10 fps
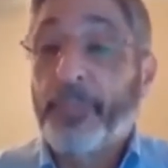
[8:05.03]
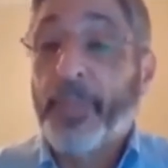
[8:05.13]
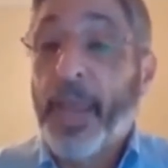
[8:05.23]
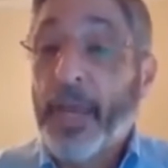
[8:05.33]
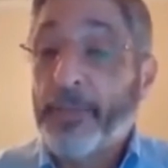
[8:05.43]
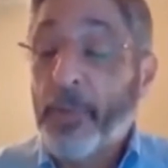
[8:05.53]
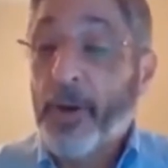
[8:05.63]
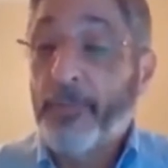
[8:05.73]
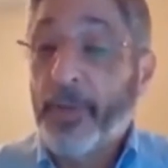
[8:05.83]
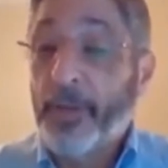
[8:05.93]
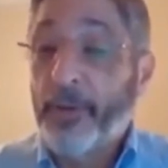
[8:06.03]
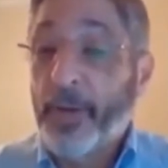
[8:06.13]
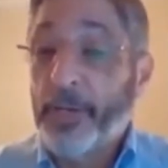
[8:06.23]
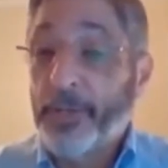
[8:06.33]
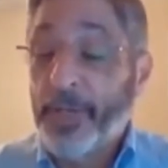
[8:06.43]
as part of
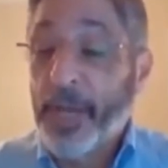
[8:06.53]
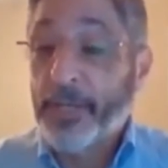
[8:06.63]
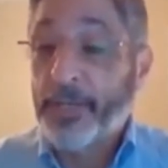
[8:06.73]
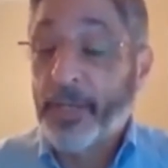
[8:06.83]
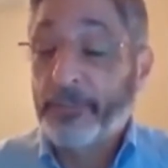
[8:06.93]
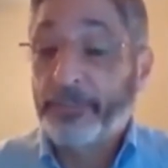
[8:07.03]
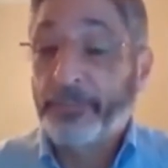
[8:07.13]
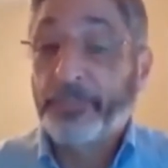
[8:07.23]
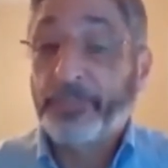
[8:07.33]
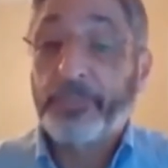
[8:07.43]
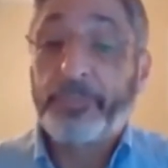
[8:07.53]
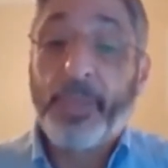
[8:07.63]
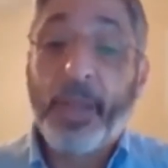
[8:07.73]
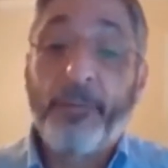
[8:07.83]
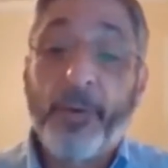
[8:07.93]
integration testing
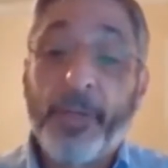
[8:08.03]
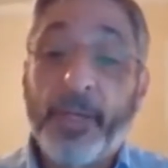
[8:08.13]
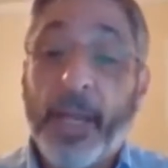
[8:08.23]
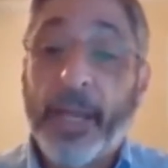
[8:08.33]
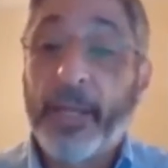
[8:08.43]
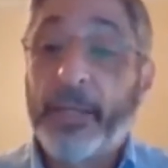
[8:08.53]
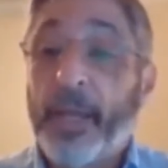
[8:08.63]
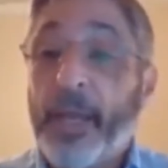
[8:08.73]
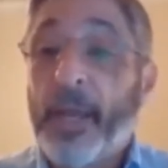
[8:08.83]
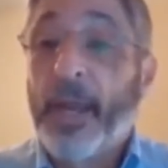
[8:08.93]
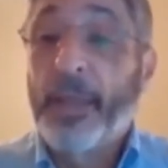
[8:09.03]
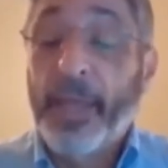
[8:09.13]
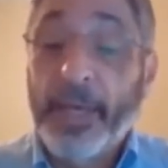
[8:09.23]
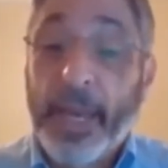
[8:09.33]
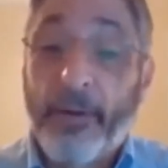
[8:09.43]
for the client. And
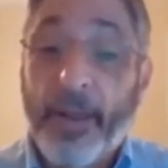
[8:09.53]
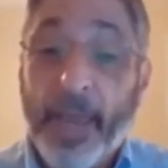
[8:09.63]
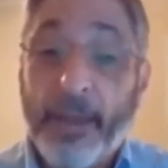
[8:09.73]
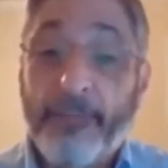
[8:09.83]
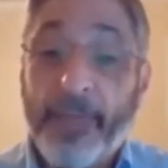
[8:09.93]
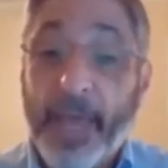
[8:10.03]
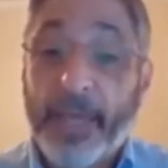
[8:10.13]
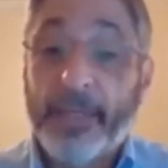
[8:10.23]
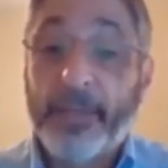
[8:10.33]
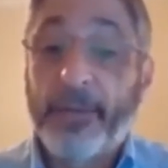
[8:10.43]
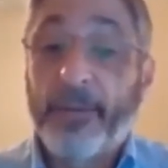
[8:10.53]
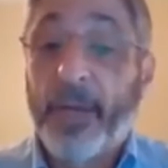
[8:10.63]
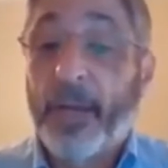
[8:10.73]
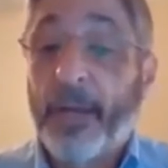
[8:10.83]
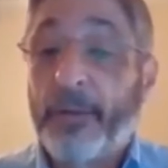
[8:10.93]
they now have that
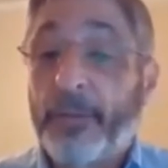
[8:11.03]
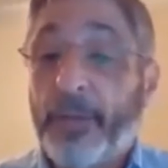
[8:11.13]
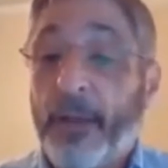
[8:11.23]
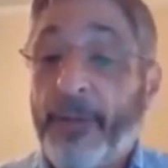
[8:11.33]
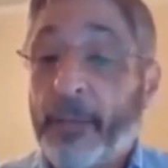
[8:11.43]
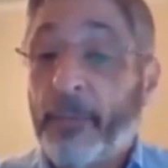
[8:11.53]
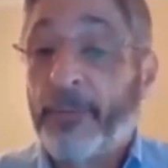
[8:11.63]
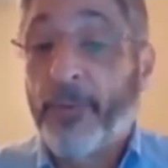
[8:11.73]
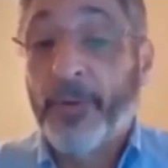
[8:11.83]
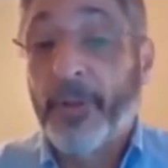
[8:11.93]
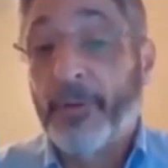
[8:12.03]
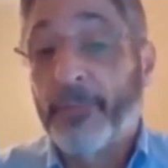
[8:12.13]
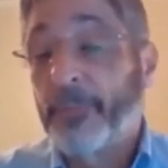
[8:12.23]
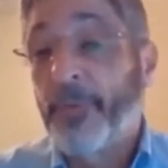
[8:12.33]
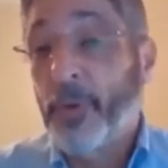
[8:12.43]
available for their
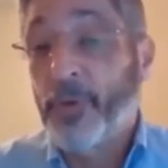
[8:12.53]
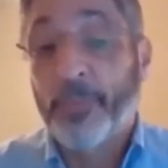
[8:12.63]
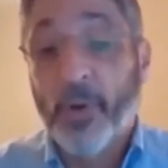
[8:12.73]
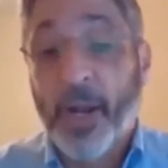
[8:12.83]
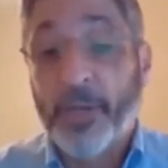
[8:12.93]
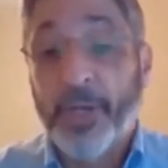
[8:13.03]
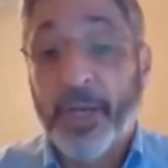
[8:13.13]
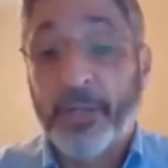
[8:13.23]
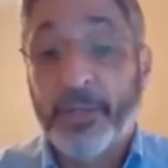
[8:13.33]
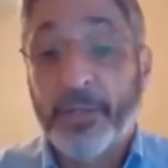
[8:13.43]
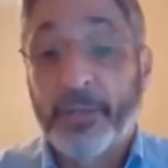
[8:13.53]
future projects.